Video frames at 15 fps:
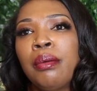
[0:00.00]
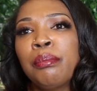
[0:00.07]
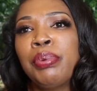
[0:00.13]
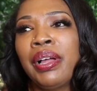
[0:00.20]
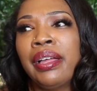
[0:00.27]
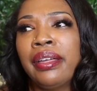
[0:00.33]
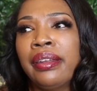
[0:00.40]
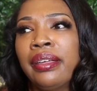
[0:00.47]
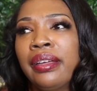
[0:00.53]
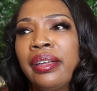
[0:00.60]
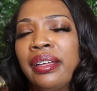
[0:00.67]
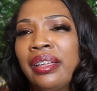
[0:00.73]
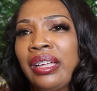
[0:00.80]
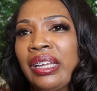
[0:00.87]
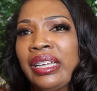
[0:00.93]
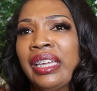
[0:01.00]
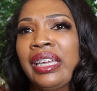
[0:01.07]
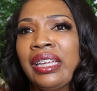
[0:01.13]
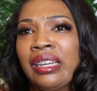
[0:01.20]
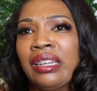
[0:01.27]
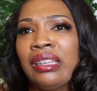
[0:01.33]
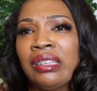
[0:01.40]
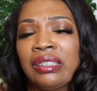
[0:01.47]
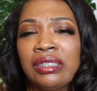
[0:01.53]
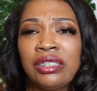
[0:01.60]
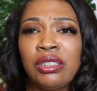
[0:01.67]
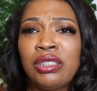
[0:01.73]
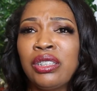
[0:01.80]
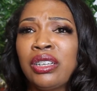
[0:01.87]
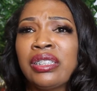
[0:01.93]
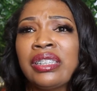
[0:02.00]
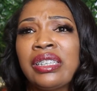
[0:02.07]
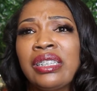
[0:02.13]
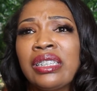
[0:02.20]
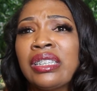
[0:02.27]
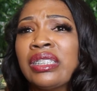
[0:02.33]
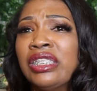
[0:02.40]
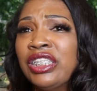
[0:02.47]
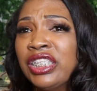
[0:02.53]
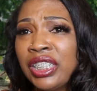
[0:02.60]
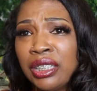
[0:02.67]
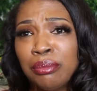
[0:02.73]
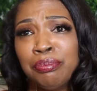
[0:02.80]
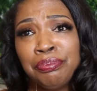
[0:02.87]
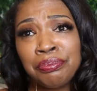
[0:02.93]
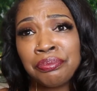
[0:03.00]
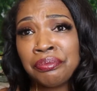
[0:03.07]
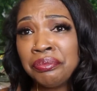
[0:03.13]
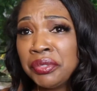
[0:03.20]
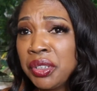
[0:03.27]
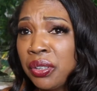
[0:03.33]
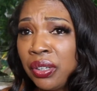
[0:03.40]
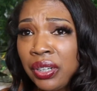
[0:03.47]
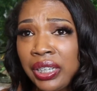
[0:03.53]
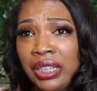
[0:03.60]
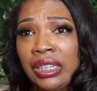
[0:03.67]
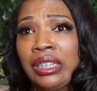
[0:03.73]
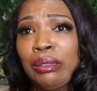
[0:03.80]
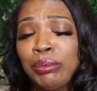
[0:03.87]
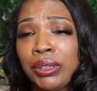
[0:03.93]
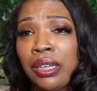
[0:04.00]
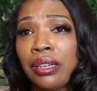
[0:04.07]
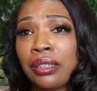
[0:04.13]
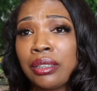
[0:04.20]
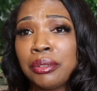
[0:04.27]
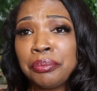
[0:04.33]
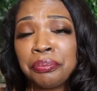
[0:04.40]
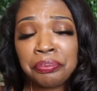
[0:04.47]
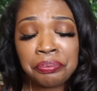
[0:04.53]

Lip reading: But again, so the third thing, gym or get a nip tuck.